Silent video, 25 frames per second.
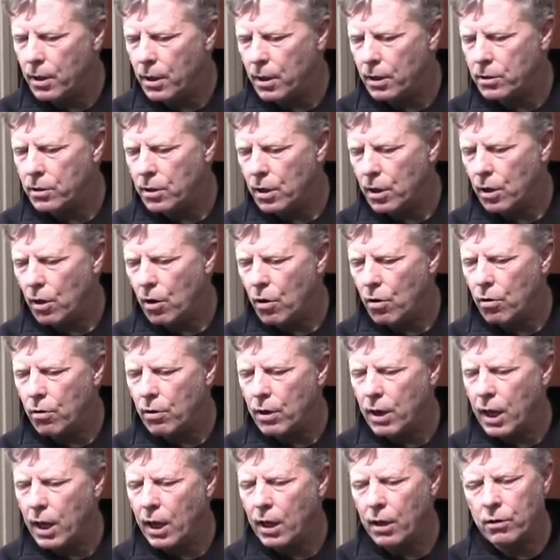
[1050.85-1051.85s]
It's going to go to
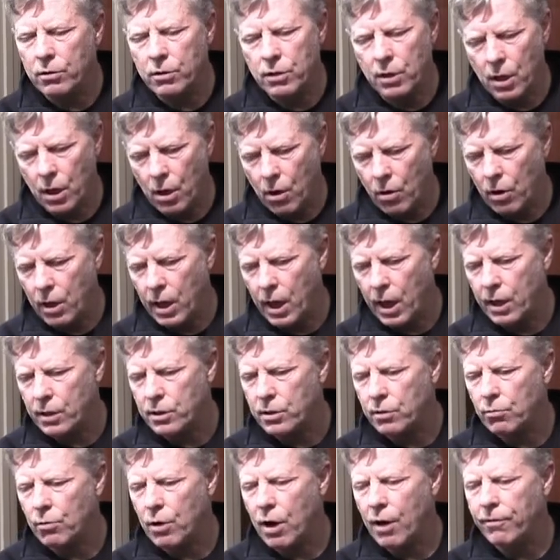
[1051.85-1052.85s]
negative, okay,
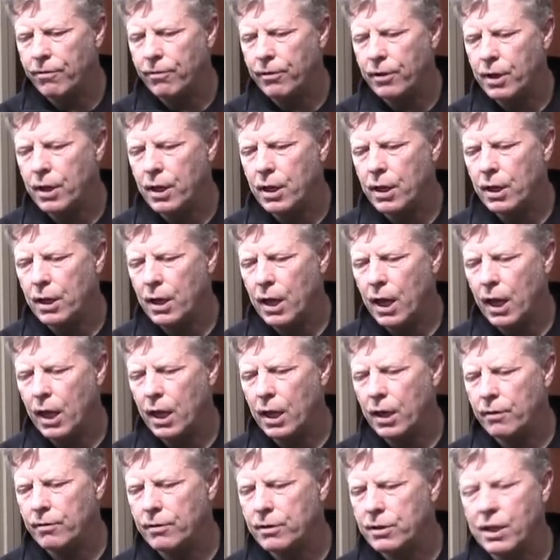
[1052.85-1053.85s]
so roughly
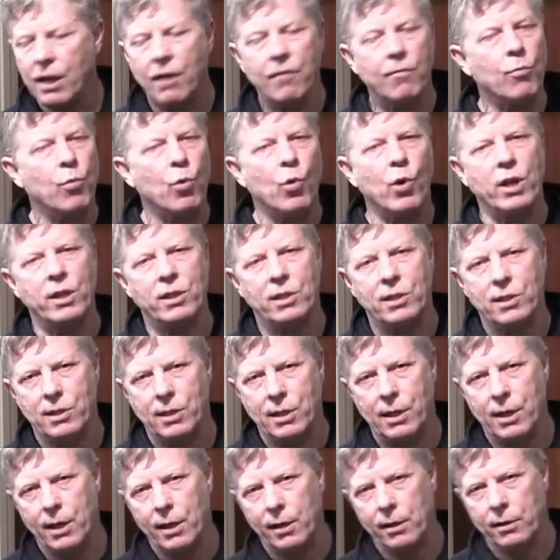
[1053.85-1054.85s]
negative
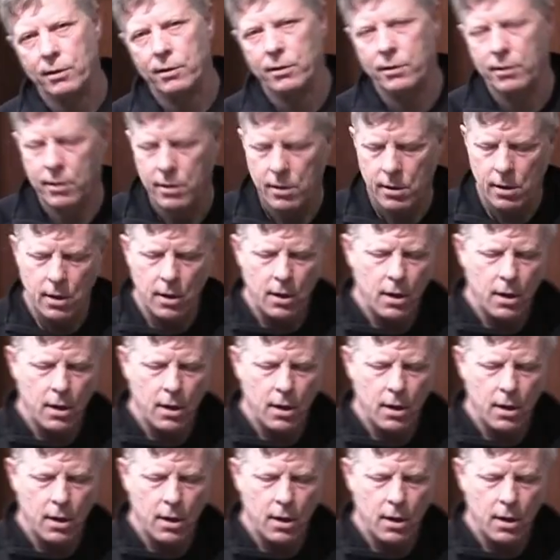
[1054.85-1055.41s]
7.6.